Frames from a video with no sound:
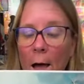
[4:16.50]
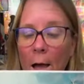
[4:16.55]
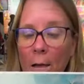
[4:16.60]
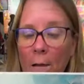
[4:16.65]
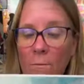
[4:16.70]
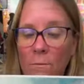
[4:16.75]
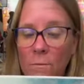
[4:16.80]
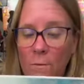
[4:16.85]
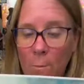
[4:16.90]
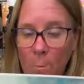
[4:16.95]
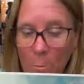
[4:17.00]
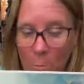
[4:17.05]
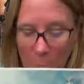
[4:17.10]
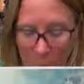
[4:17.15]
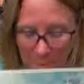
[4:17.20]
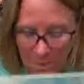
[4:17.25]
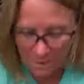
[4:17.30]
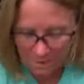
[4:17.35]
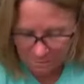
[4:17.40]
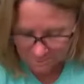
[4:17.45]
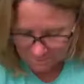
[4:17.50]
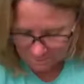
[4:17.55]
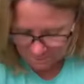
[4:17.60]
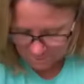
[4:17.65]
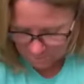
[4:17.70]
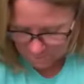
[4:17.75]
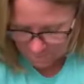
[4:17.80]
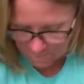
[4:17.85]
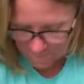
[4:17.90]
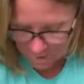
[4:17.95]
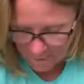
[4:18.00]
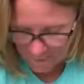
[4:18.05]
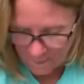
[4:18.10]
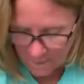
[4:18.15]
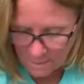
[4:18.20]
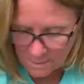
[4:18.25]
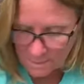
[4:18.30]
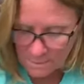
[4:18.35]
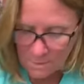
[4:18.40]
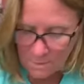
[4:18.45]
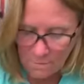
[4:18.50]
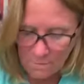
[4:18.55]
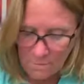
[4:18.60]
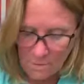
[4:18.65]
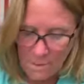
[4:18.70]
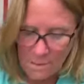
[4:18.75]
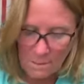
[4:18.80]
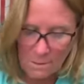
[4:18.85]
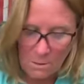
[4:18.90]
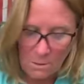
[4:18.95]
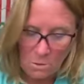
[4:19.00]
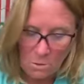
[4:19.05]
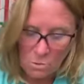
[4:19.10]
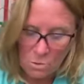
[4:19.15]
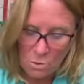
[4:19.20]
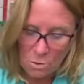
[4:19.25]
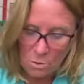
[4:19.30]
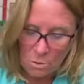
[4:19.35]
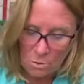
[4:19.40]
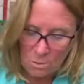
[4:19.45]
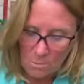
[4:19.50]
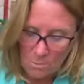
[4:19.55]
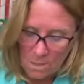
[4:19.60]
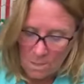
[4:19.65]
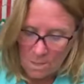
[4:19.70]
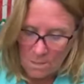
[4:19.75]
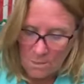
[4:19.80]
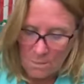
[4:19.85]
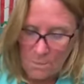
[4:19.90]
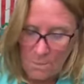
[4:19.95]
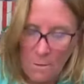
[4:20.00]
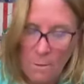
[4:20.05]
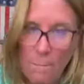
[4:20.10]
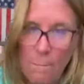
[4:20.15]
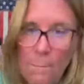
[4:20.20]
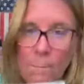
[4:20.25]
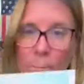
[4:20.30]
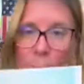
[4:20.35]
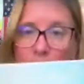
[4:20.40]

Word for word: of these to make us a fun little journal with.